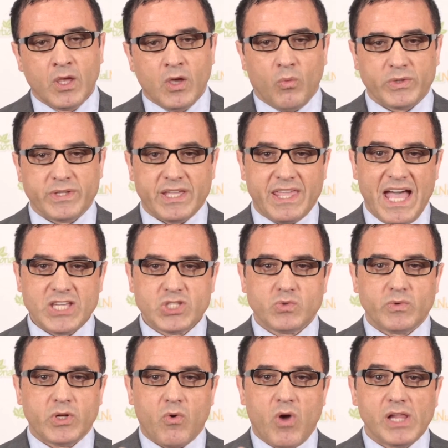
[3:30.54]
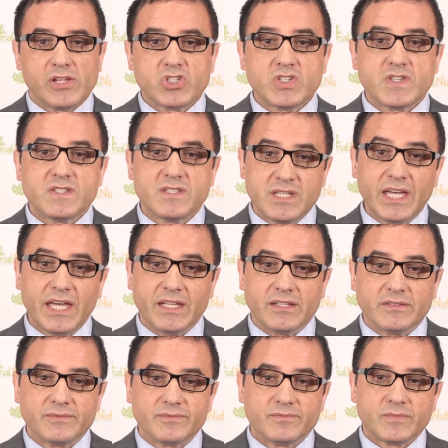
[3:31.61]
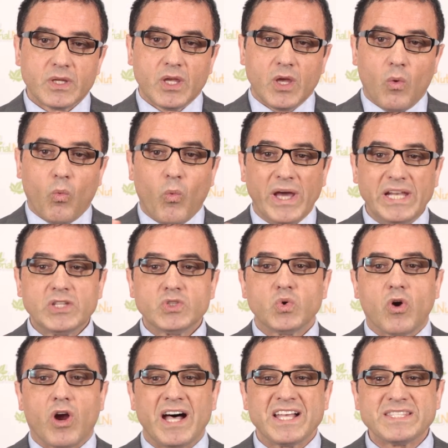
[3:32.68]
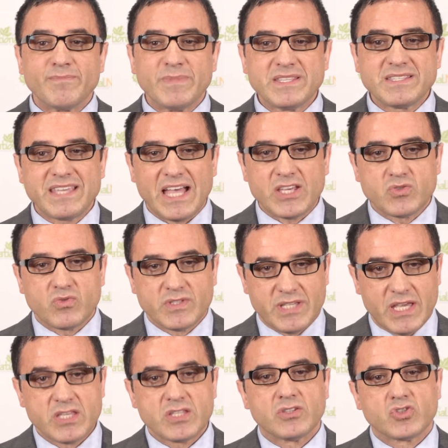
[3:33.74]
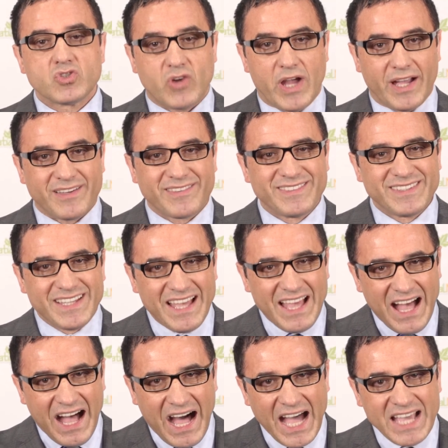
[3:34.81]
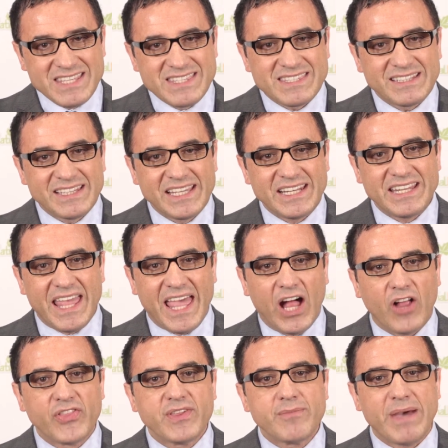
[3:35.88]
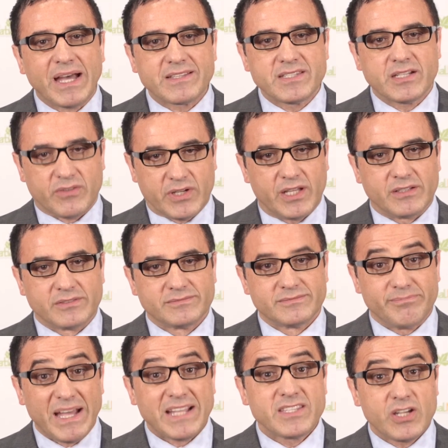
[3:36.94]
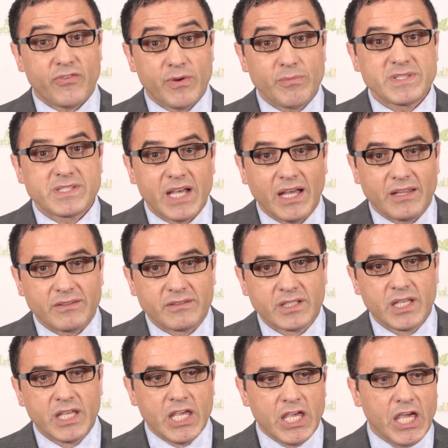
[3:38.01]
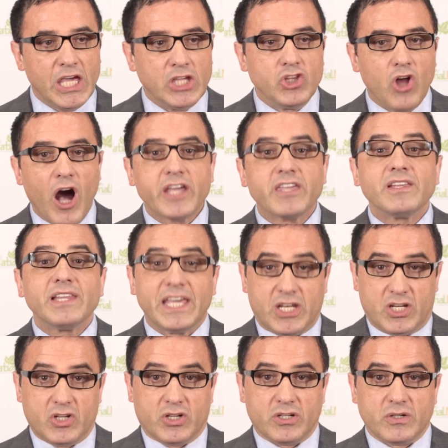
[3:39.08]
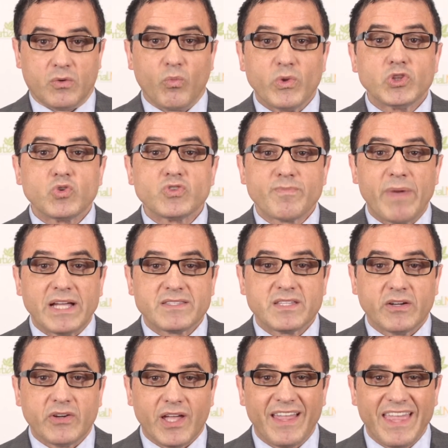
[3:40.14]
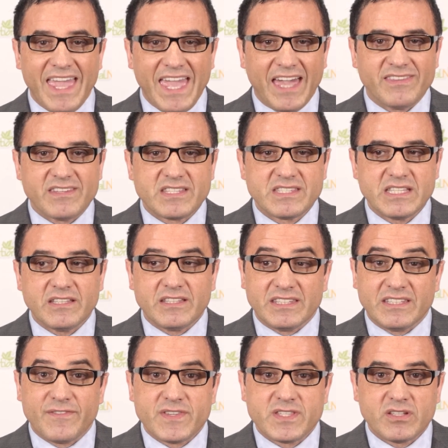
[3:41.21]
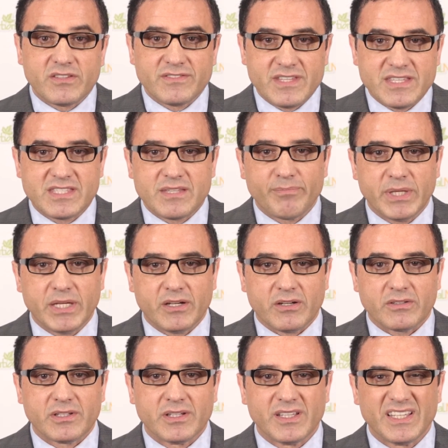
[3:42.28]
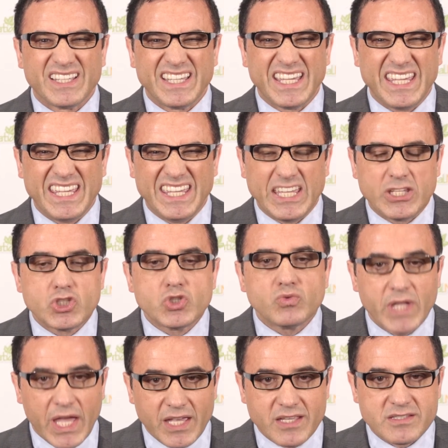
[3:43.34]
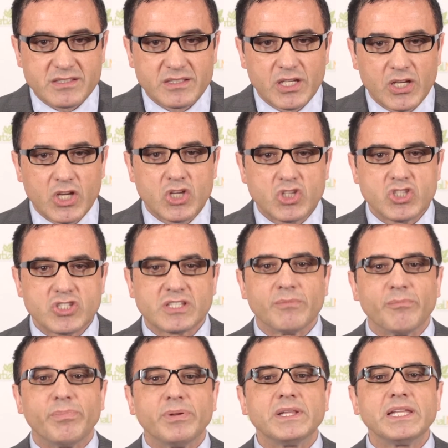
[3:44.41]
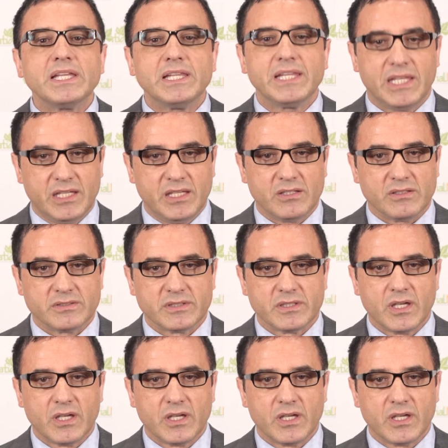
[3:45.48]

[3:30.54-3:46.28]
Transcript: What the gastroenterologist did, went into her husband's gastrointestinal tract, isolated healthy bacteria, bacteria from his gut, inoculated her with those bacteria, and the C. difficile disappeared in 2 days. She's completely healed.